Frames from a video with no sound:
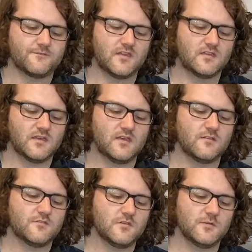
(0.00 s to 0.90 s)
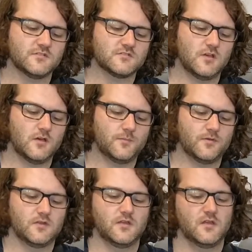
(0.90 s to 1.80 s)
finger, thumb on top,
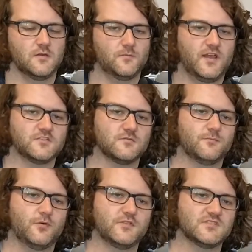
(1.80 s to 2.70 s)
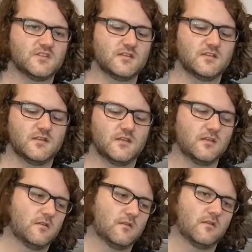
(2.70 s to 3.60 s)
plectrum pointing
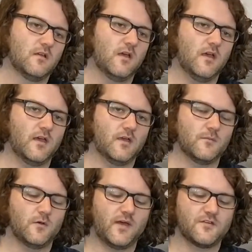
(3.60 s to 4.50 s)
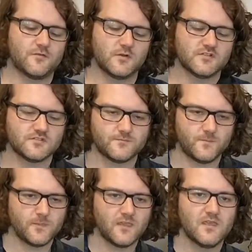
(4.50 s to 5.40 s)
away from us.
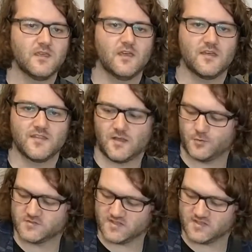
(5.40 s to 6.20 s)
And that puts it